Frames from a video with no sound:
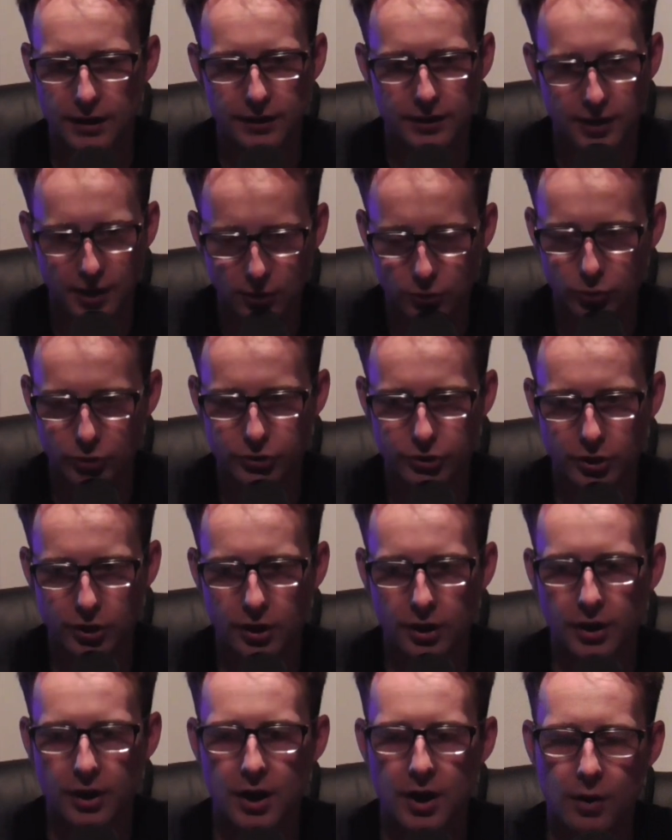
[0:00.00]
kick
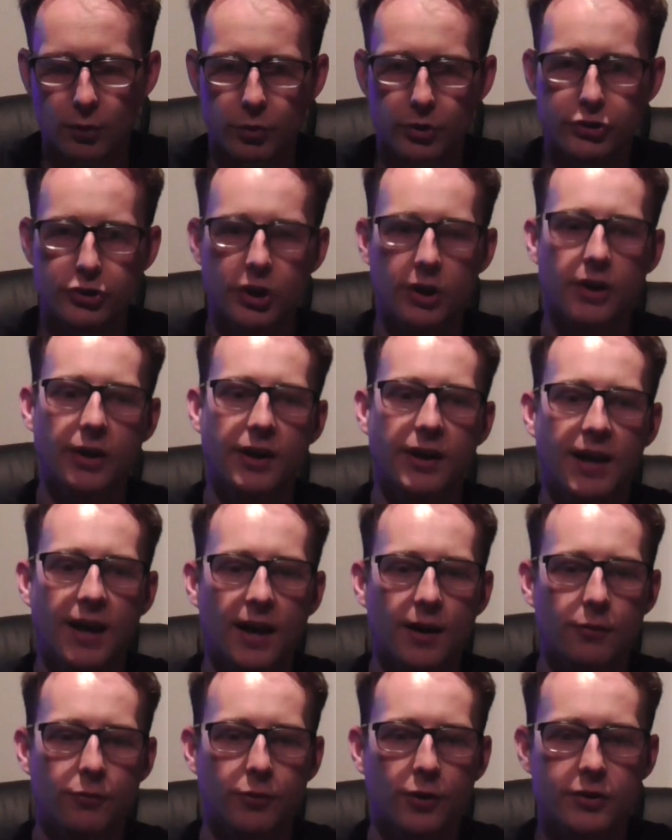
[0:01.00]
returner. Returned a
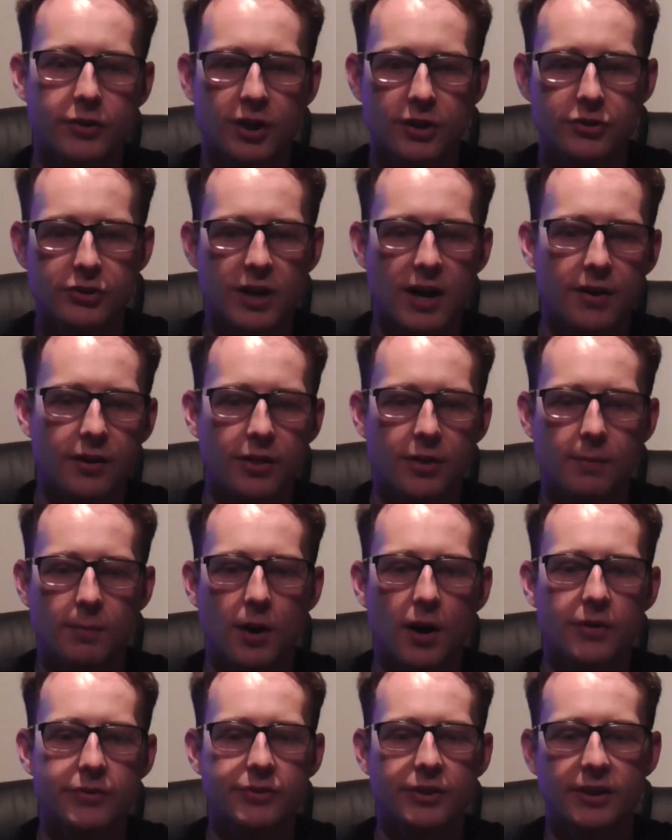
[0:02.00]
kick for a touchdown in the
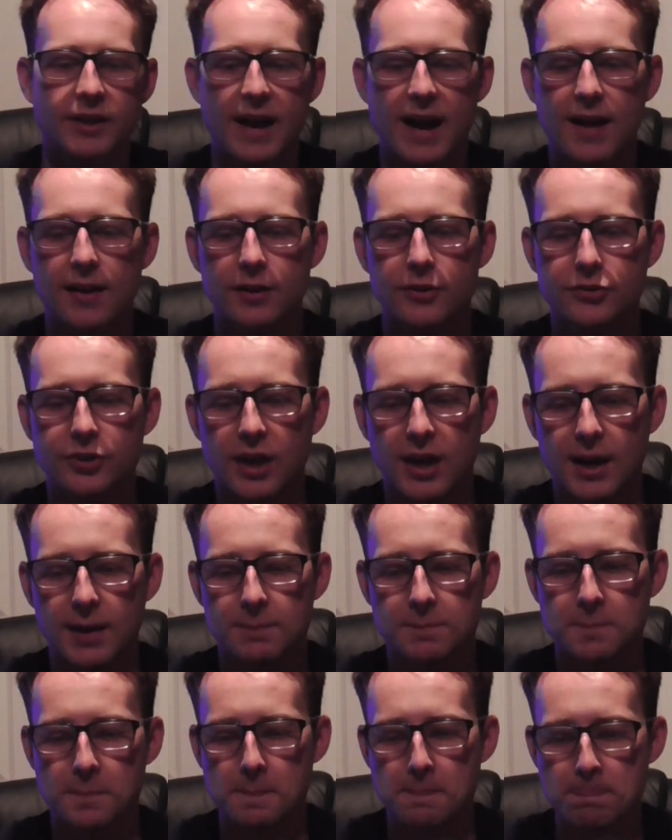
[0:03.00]
Boston College
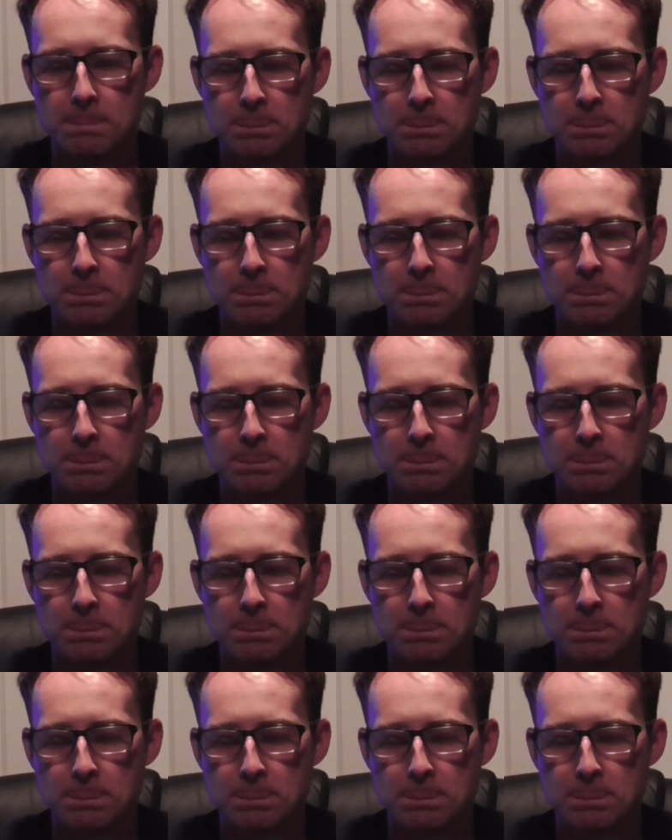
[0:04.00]
game.